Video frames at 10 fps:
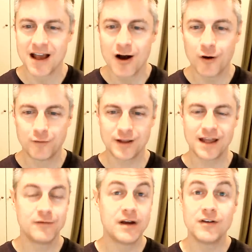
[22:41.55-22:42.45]
Hopefully
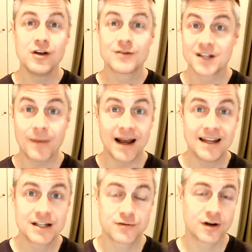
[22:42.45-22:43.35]
they've given you some
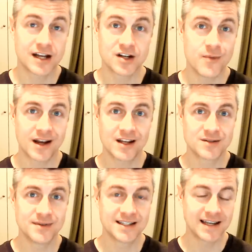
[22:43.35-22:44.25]
ideas for catch-up
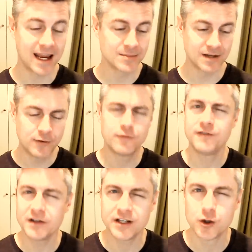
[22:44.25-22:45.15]
mechanisms in games if you
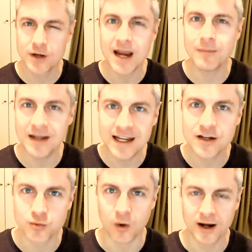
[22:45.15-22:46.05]
feel like your game
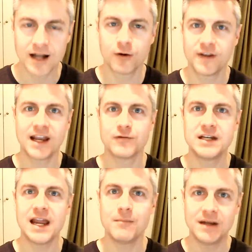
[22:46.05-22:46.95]
needs one. I don't think every
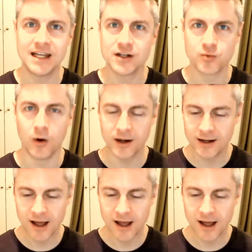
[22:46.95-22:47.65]
game needs one.